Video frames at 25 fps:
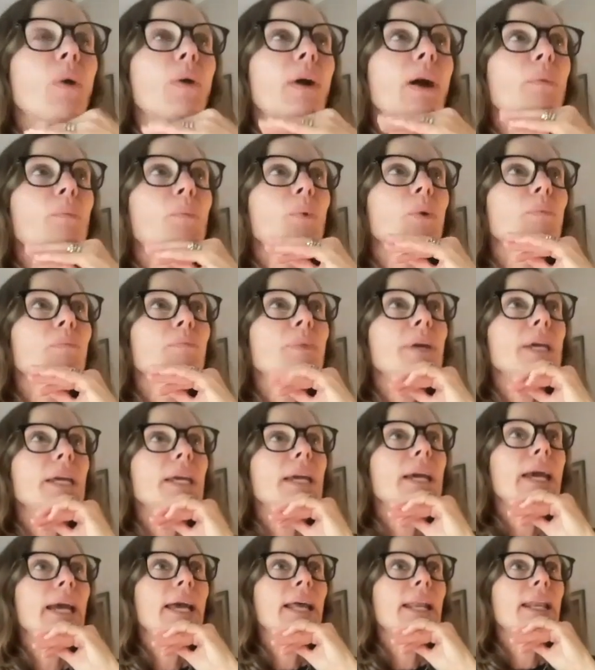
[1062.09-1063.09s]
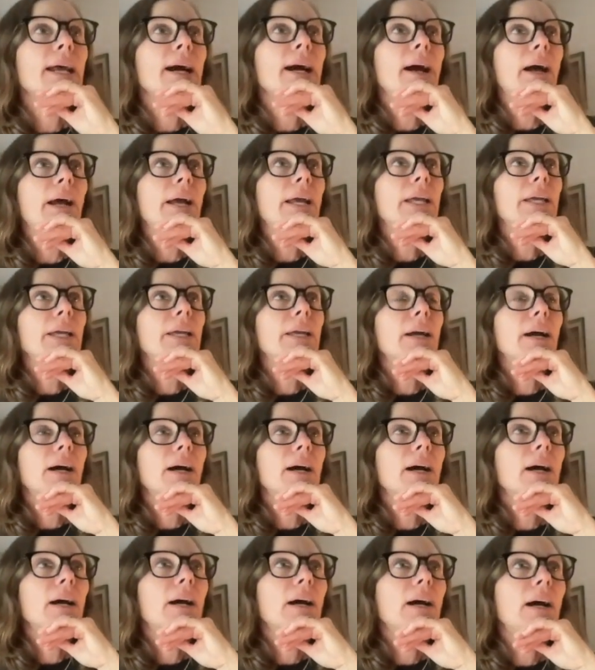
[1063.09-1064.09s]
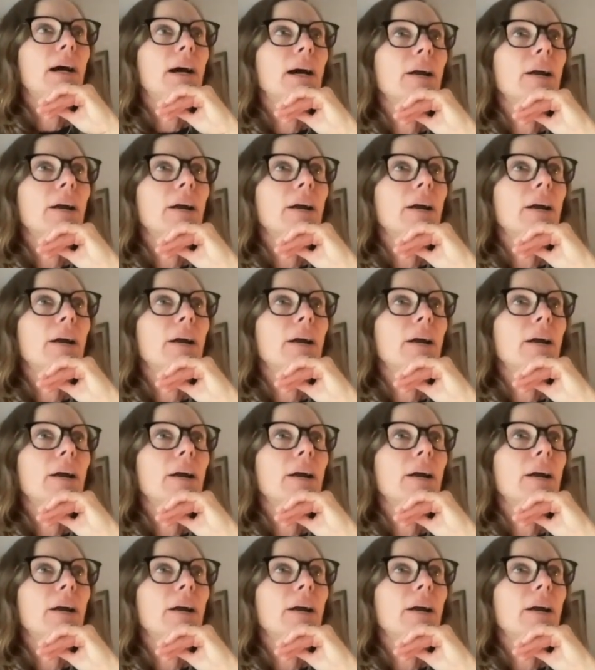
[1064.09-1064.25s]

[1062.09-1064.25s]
he broke up with me, and I